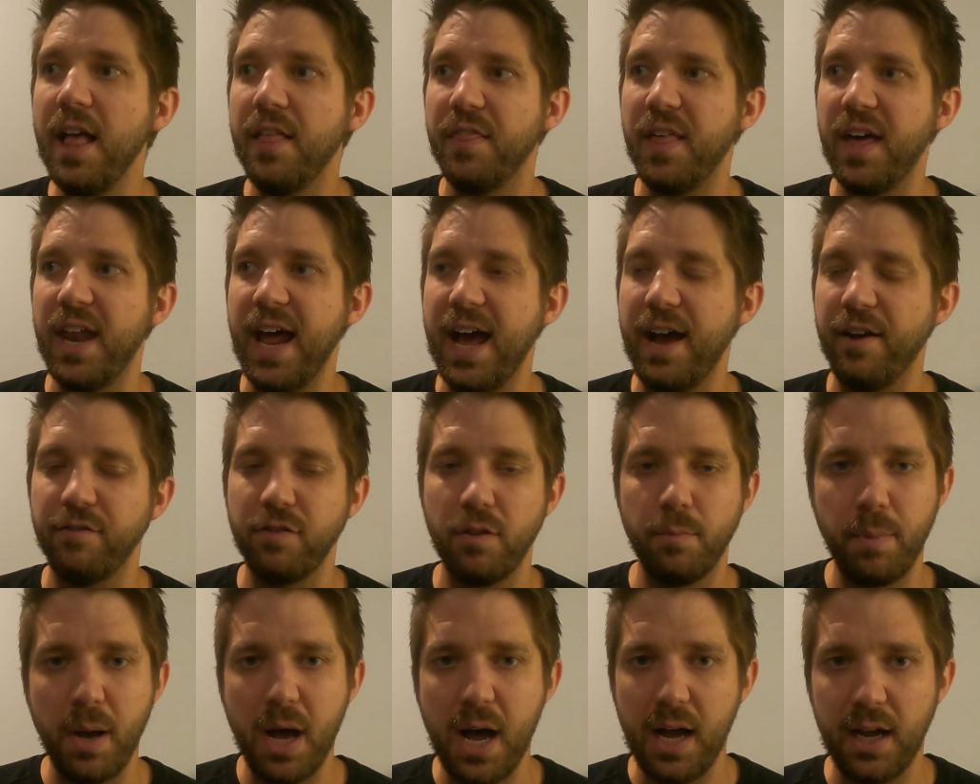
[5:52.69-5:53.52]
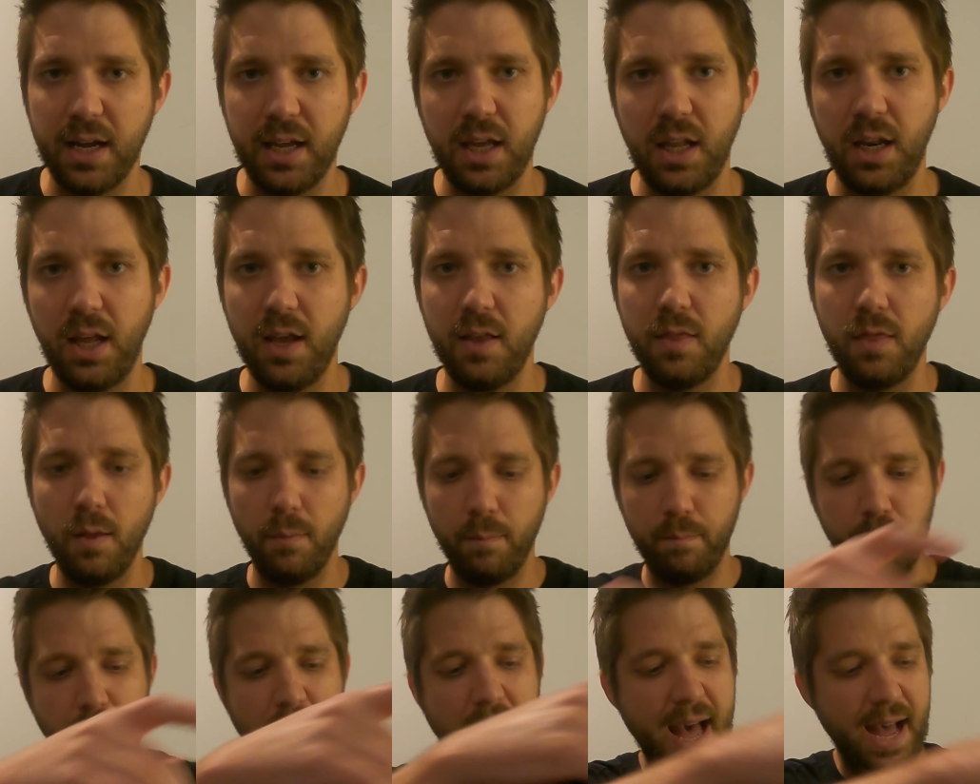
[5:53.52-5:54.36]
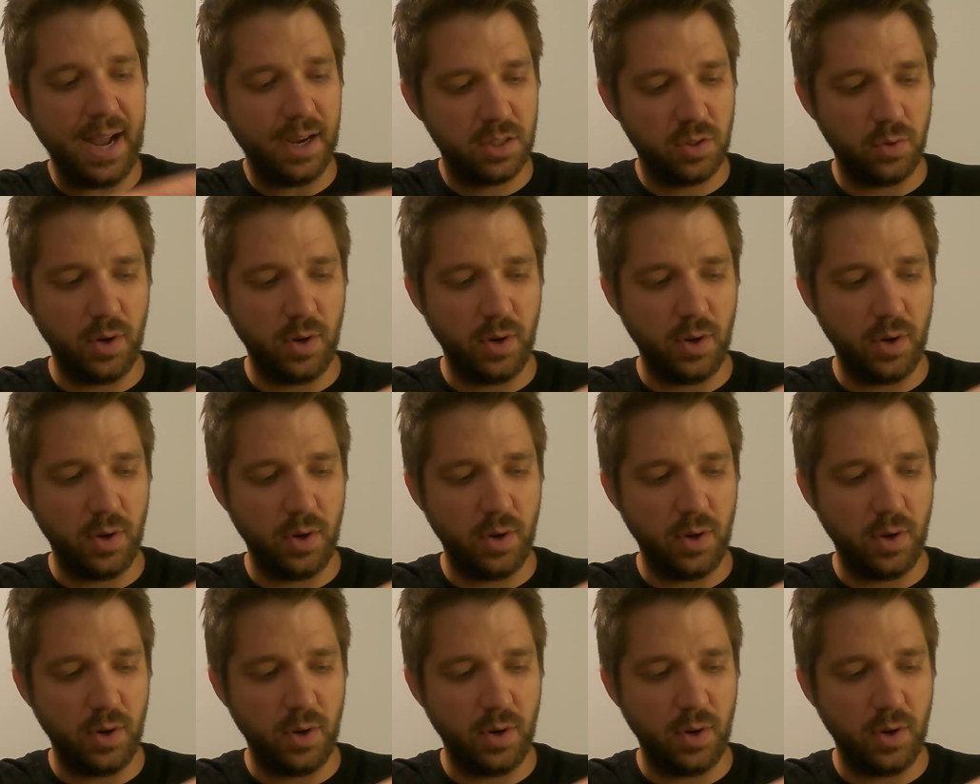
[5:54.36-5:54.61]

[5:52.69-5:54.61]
that have the pocket in the back.